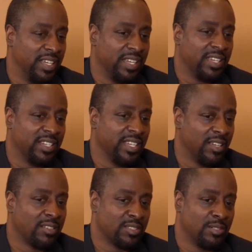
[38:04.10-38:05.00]
and, and, and,
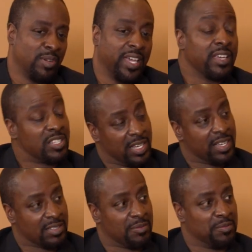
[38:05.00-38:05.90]
also age
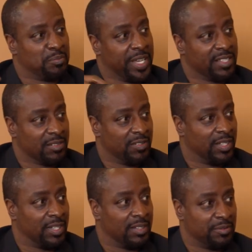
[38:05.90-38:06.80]
has a plays a,
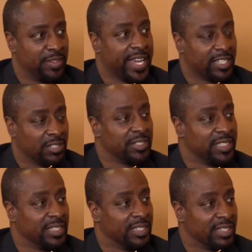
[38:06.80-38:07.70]
a factor
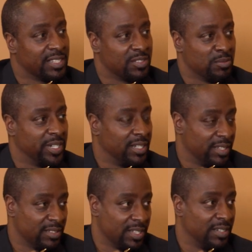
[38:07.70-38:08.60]
in, in this does. as well
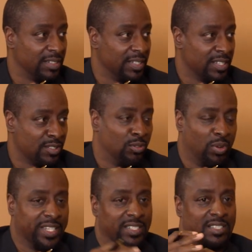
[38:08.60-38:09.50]
though yes. so so
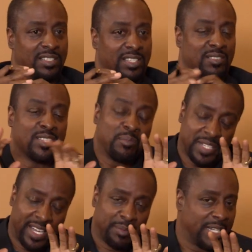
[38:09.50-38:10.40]
waiting to see in some
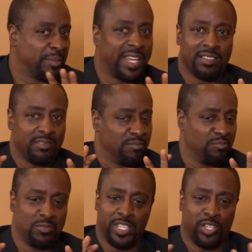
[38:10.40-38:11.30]
time, and I'm not
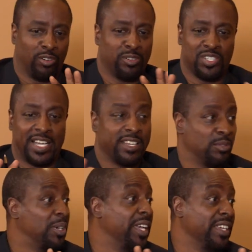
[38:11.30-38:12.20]
encouraging
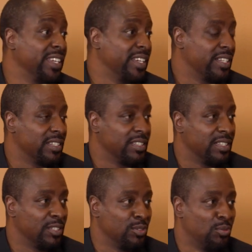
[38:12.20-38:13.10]
either way.
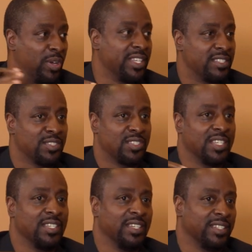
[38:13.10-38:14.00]
You wait to
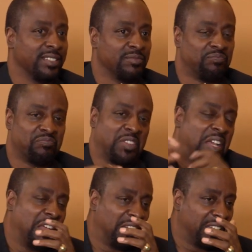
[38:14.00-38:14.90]
see, and
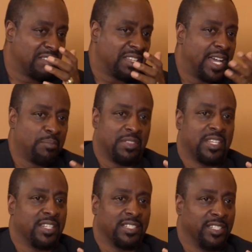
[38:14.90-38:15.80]
let's say
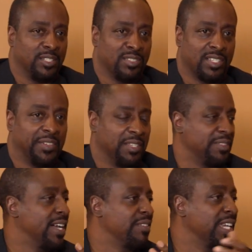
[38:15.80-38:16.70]
hypothetically, you're
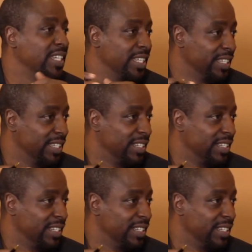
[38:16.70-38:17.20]
75, 80.